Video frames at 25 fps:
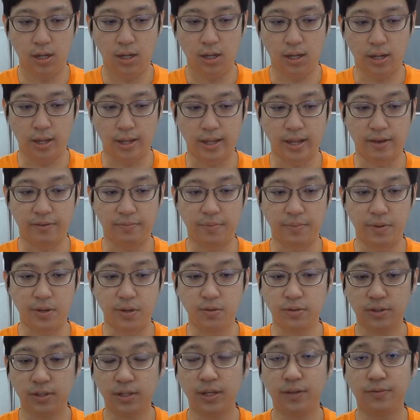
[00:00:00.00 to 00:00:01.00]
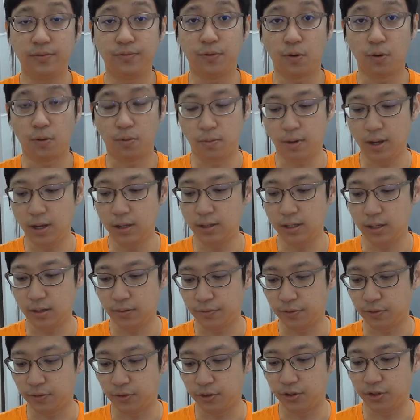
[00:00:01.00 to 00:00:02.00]
and I've been using it for a while
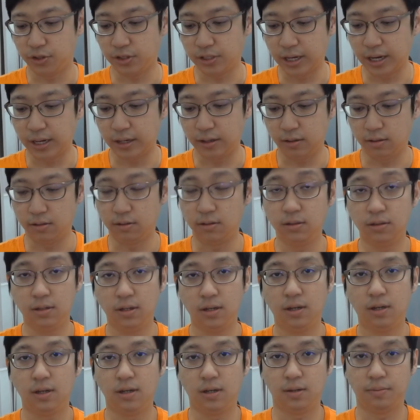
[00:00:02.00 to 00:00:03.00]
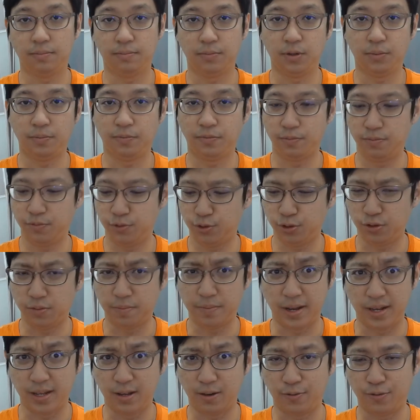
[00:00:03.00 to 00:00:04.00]
now for this channel. I'm not
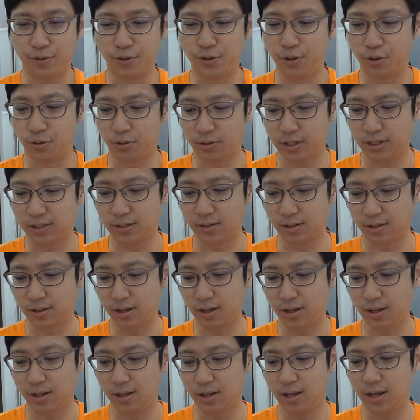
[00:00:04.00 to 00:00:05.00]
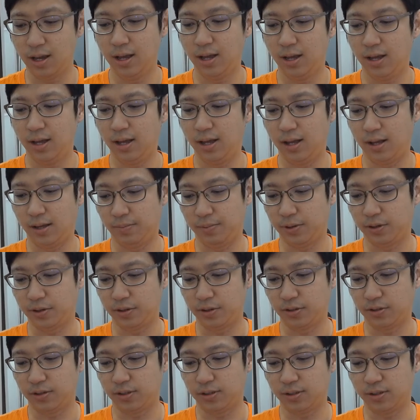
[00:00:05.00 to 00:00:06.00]
sure many of you notice or not,
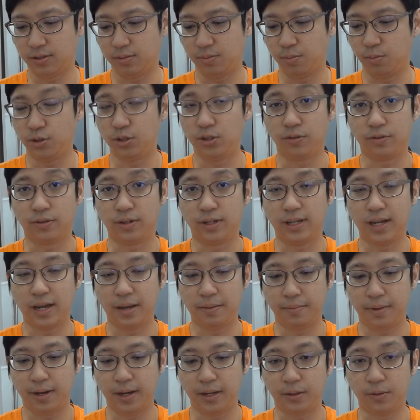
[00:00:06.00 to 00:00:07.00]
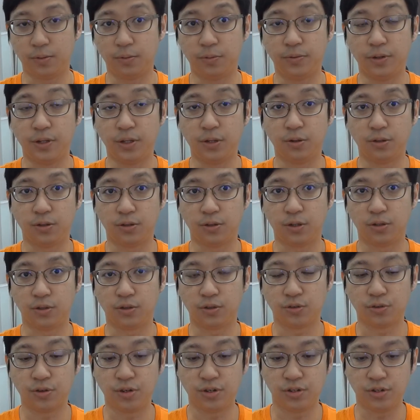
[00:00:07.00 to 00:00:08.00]
because most of the time I do videos
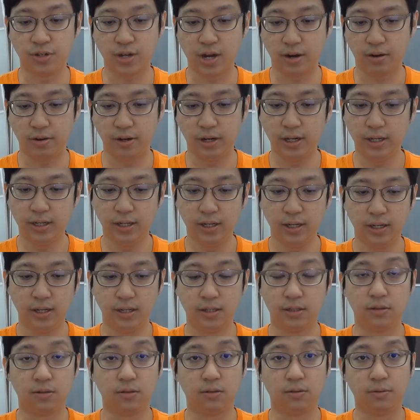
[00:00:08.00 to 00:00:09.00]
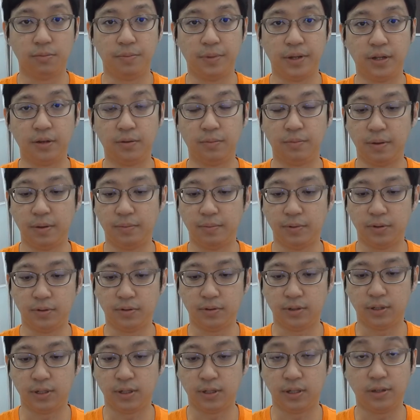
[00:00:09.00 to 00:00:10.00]
on screen sharing, so you may not be able
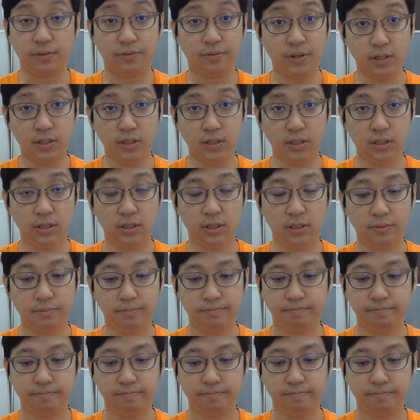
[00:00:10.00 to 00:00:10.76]
to see the difference.